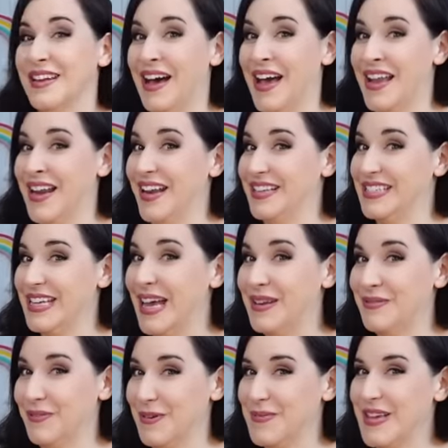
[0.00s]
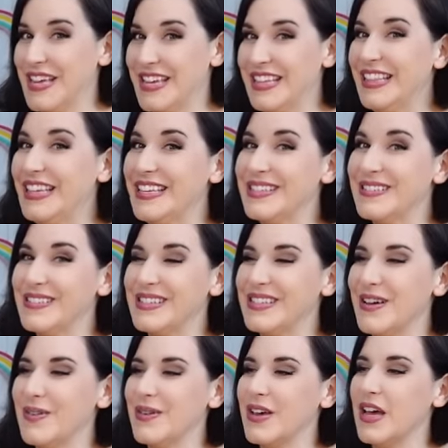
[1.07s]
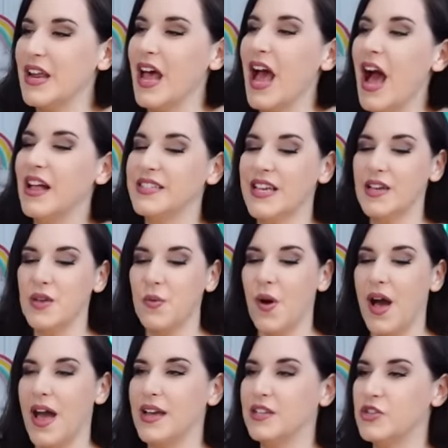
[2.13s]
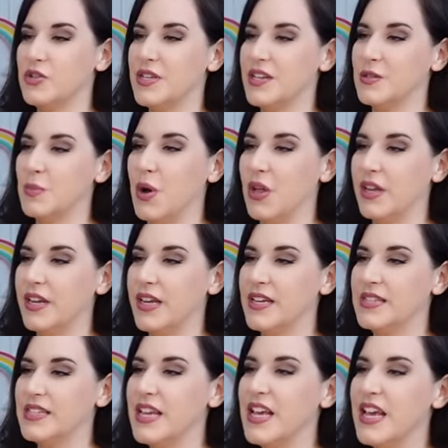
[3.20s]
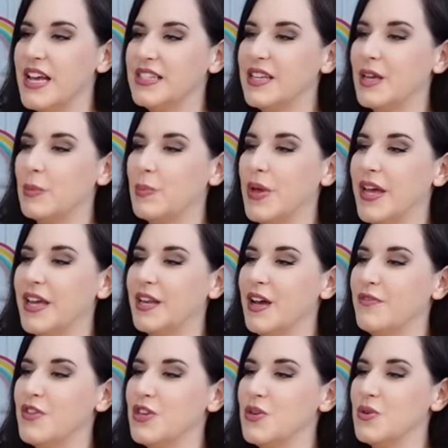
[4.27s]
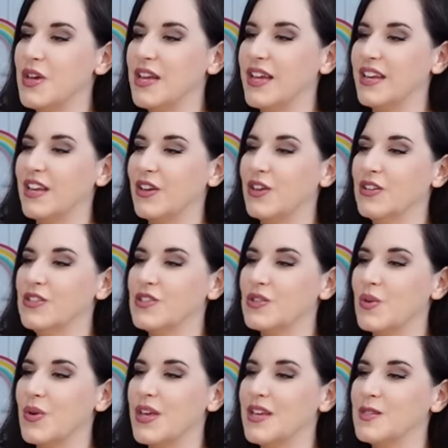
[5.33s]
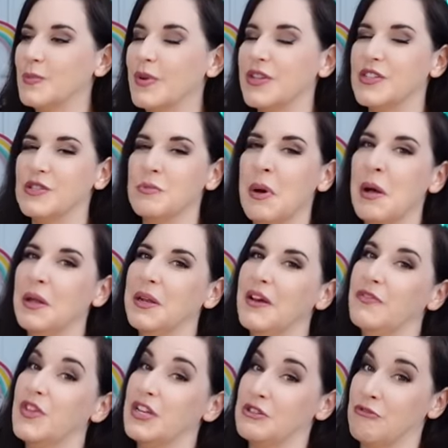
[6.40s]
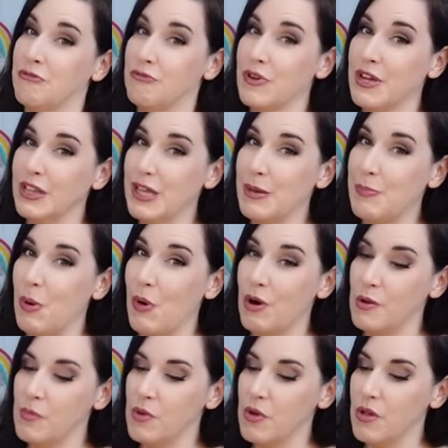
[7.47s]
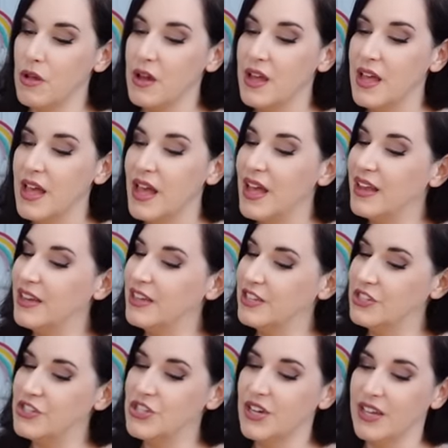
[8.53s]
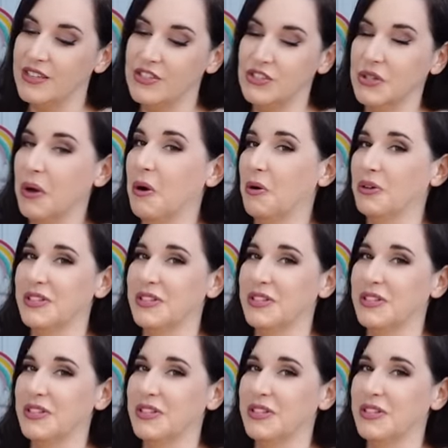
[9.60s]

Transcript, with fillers: nine out of ten for me. These are so good. I'll tell you why. Do you see how small it is? It's like big enough that you can get a good squeeze, but it's small enough that it's really portable and it's just so